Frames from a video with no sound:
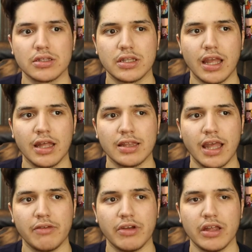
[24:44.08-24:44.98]
Da
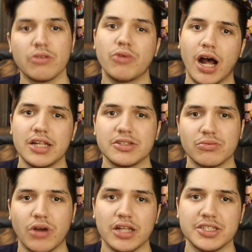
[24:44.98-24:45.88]
David, Ross,
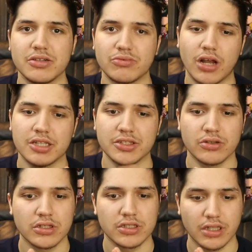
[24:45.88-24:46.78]
Rossi, Ross,
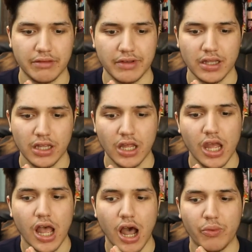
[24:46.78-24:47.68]
David.
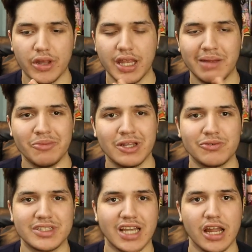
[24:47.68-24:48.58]
Uh, with him in
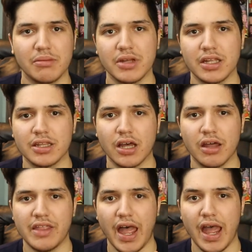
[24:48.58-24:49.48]
retirement and
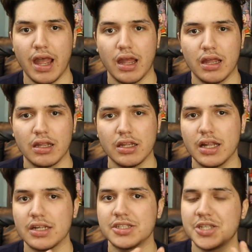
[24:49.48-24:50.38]
all that.
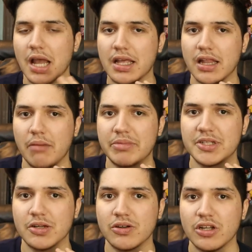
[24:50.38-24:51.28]
Second
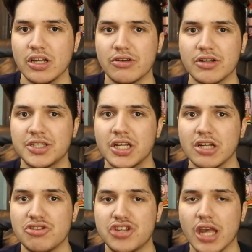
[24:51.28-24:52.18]
episode, it was
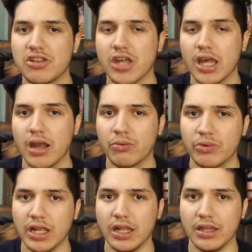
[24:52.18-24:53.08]
J J and
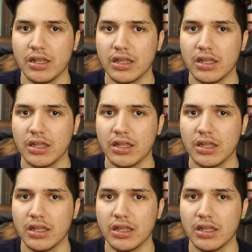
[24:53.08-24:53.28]
Reid.